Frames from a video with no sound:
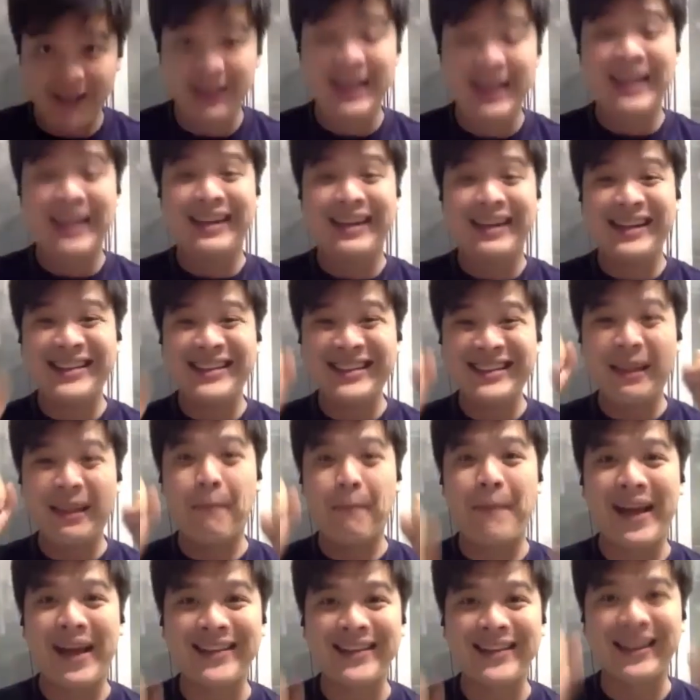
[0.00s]
this is the
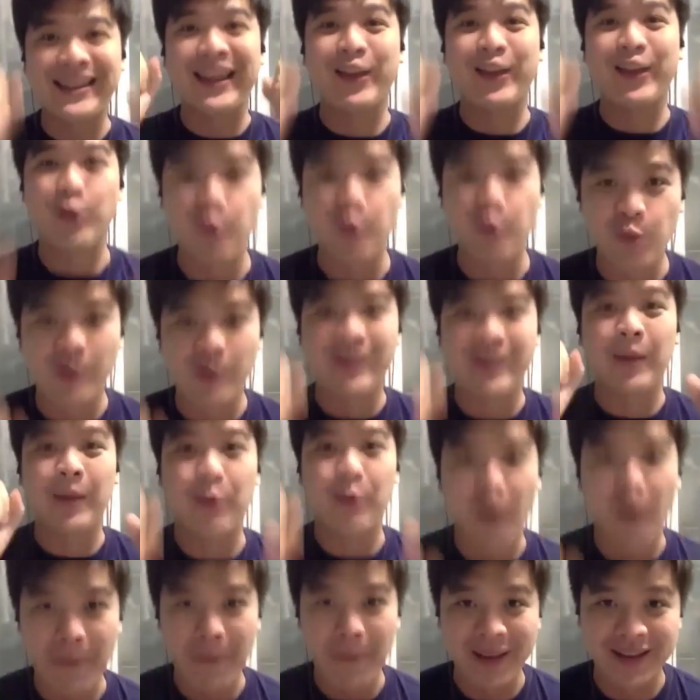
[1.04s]
best they can do with their
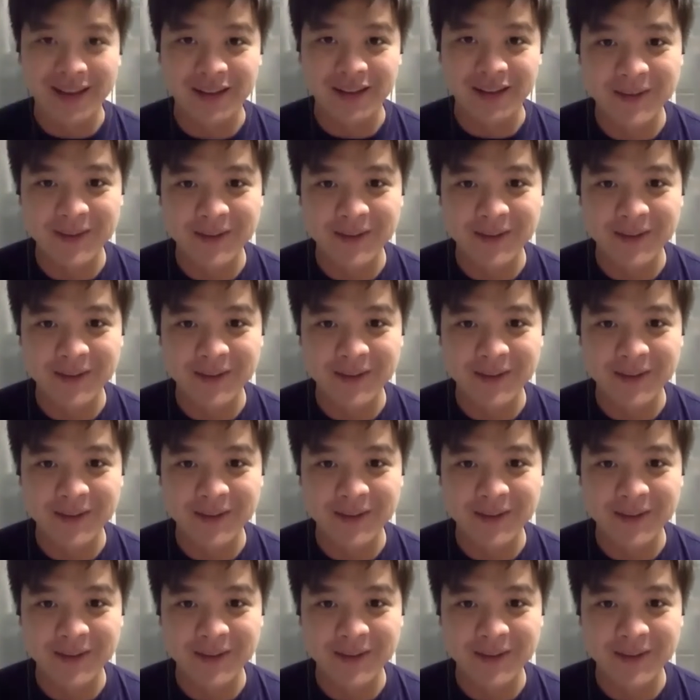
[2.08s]
thought patterns.